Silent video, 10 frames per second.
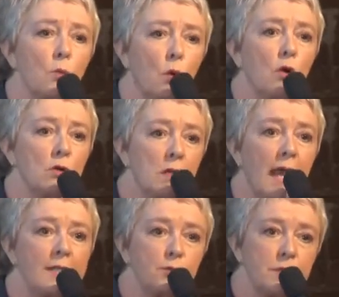
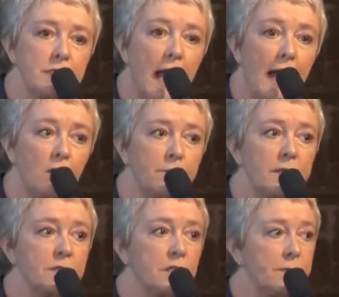world-class
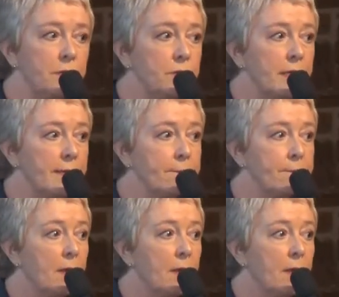retirement community,